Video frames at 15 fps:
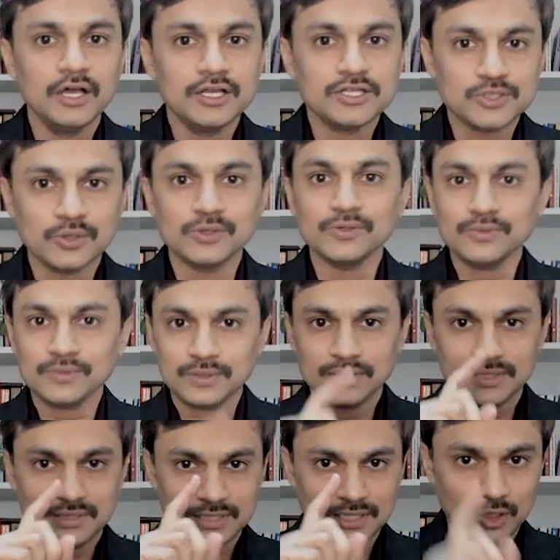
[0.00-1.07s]
So
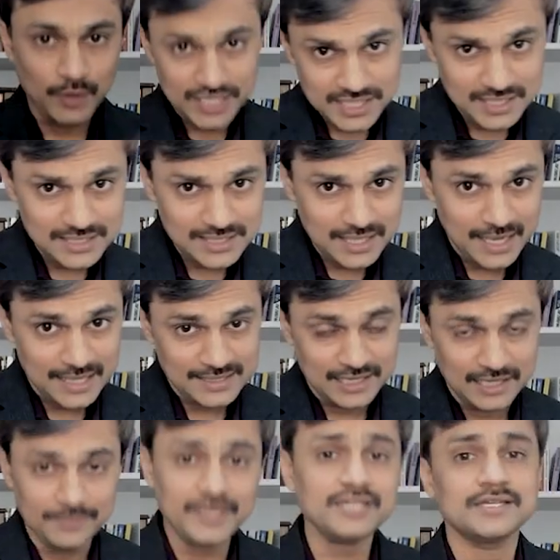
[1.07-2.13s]
the questions has a
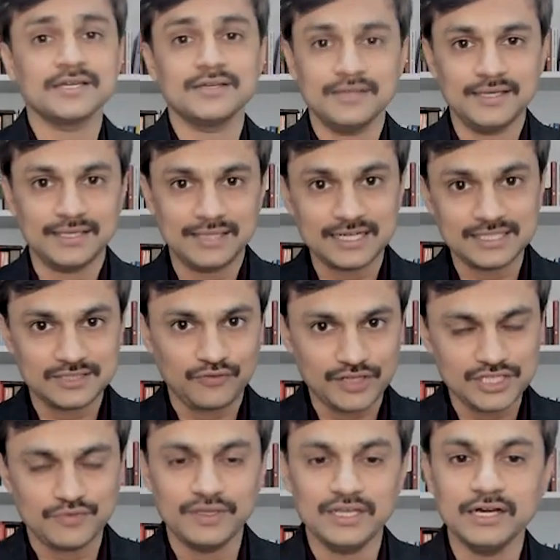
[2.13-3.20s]
limit. That's
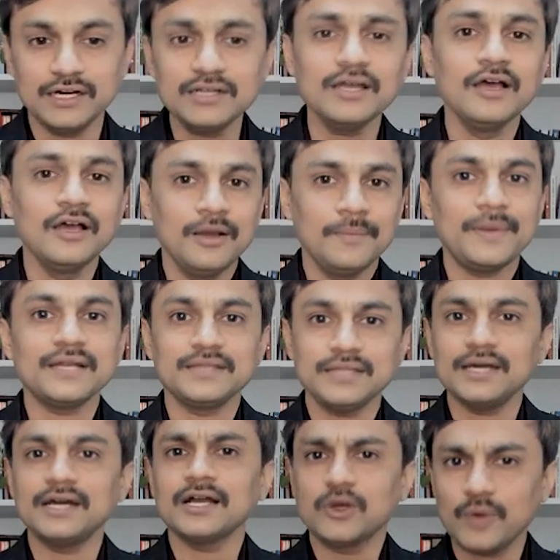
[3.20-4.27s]
first we learn. But
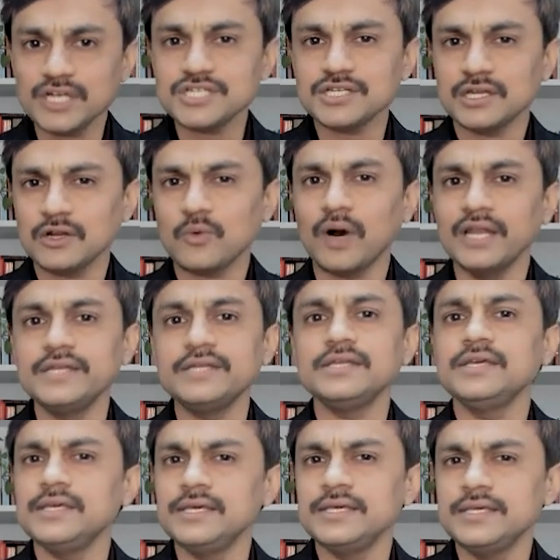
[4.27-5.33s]
the question
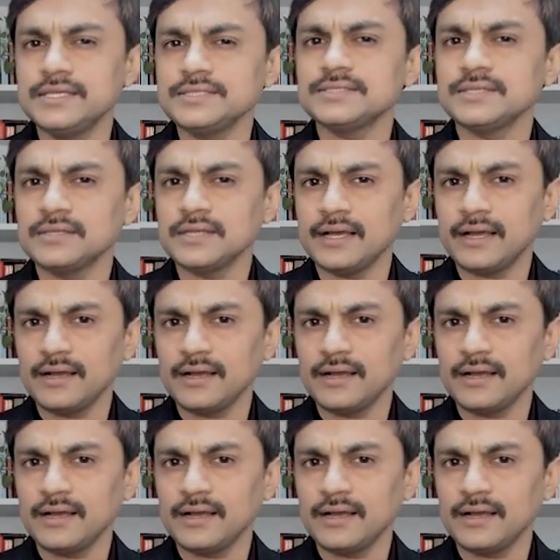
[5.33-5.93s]
quality is